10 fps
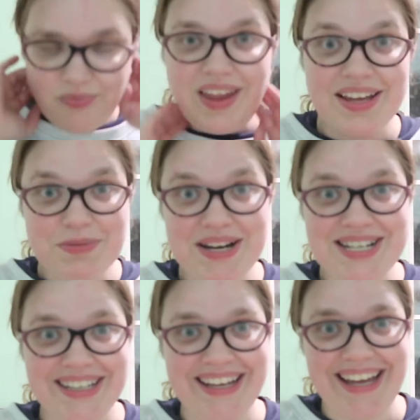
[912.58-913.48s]

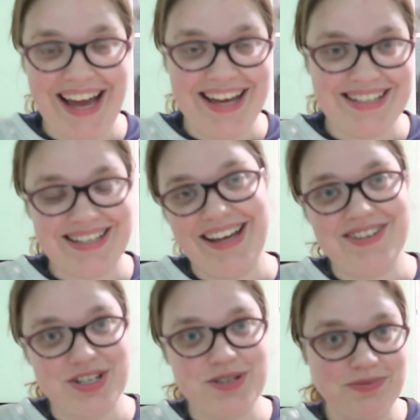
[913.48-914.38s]
Especially as I
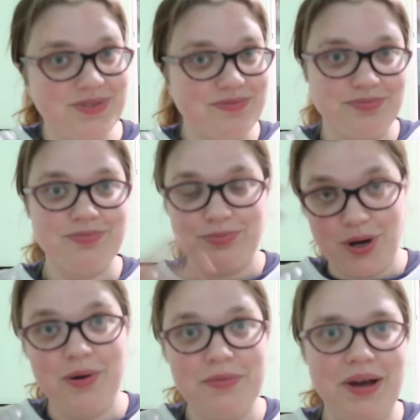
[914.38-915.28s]
just
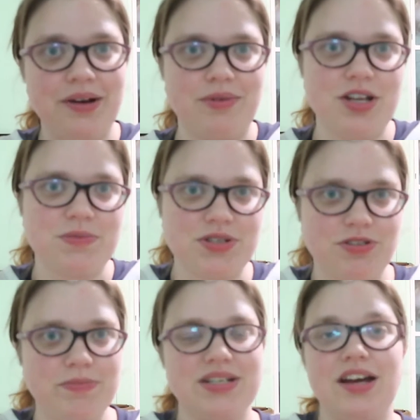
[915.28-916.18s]
wrote my Roswell
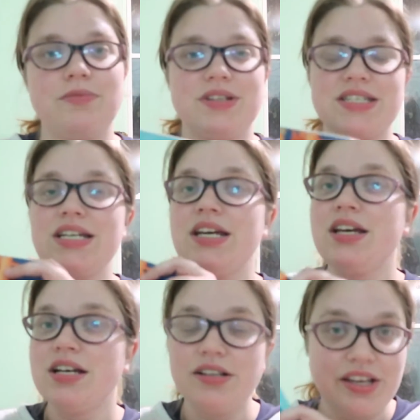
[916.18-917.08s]
script and I was
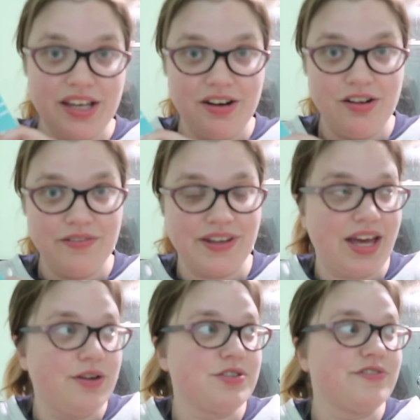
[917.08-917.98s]
looking all over the
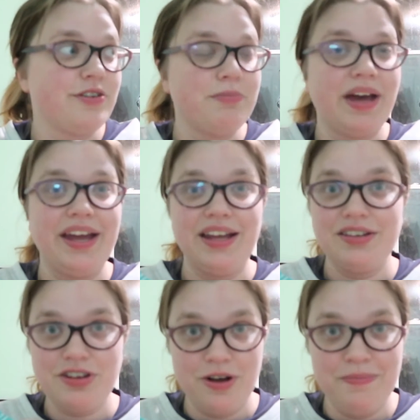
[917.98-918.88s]
house for my
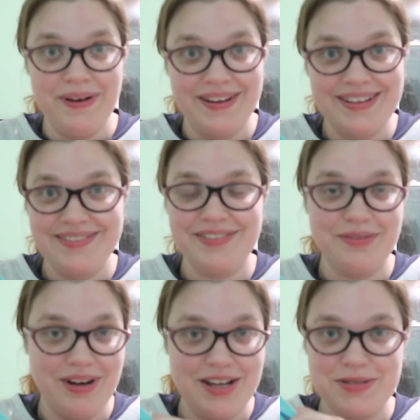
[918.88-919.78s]
notebook for
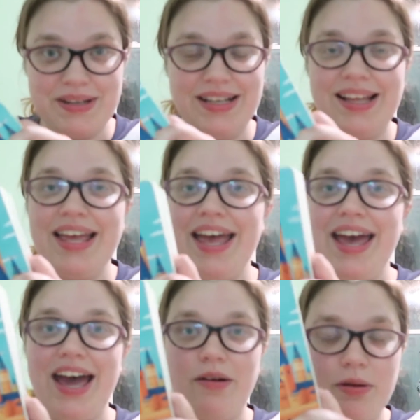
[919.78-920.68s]
Roswell,
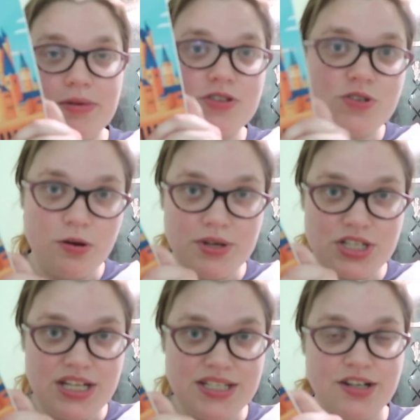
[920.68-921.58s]
and it would have been so
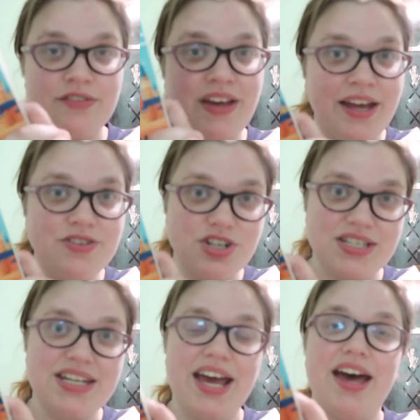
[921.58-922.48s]
much easier if I had
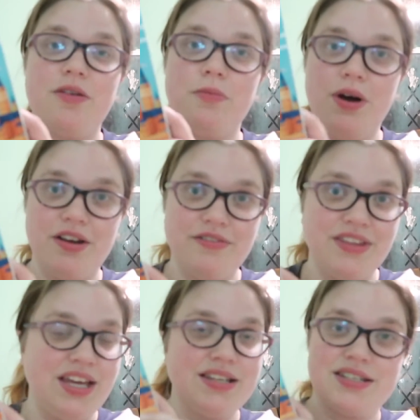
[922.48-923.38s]
just had one of
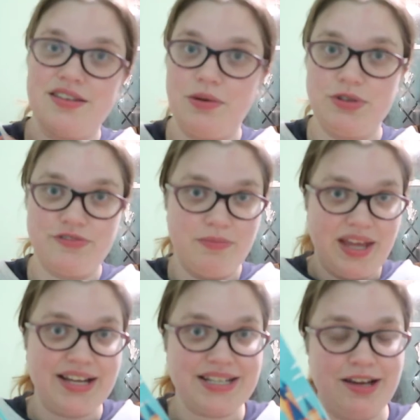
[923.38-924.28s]
these that was from
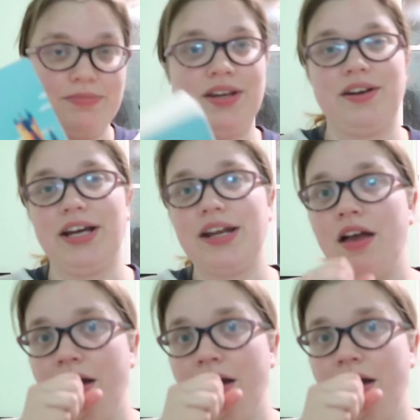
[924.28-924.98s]
that time period.